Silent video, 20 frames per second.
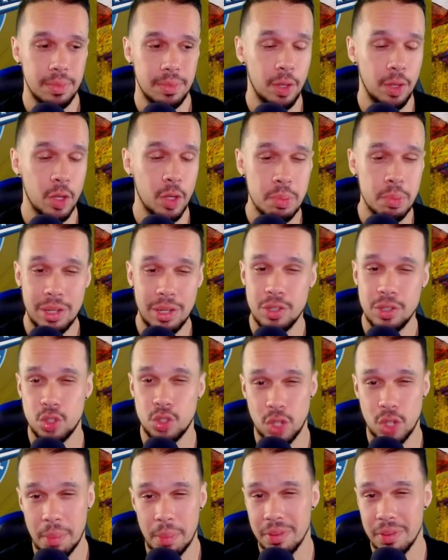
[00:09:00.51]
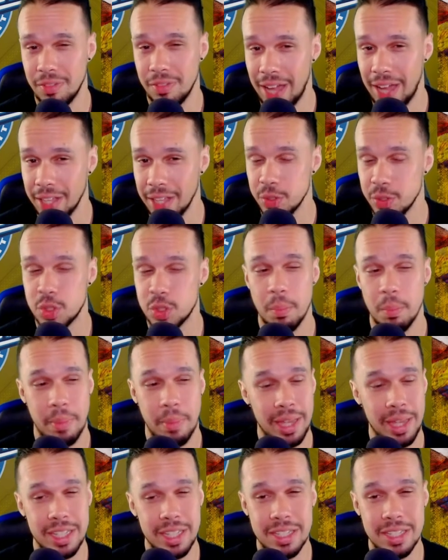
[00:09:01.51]
Those players drop in value
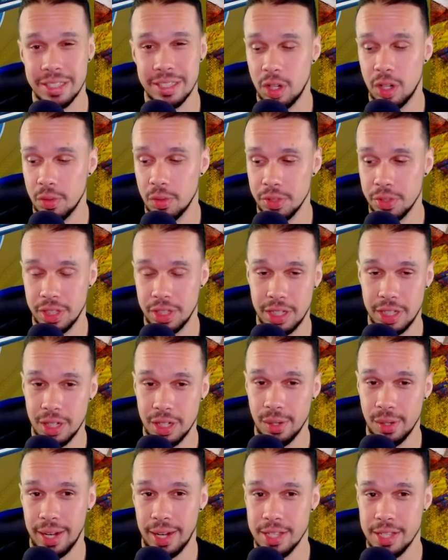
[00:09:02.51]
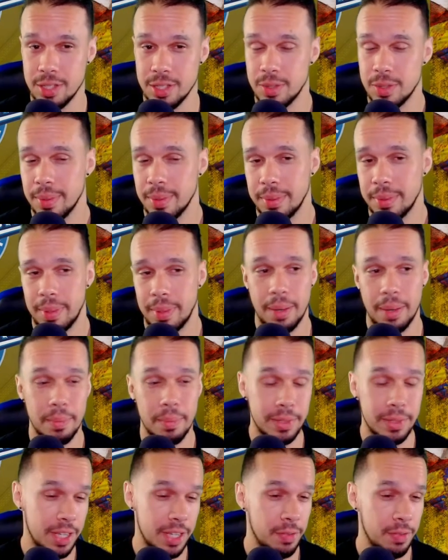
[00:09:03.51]
tremendously over the year as a
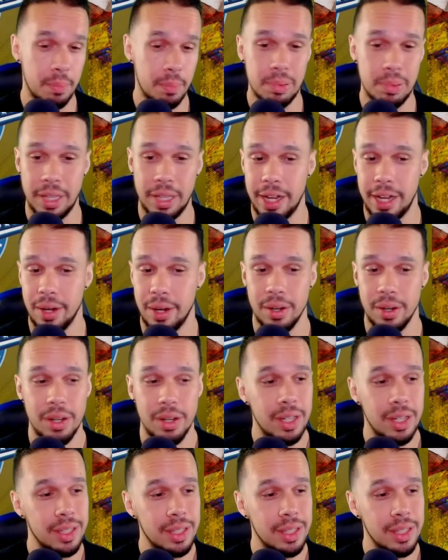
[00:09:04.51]
different player,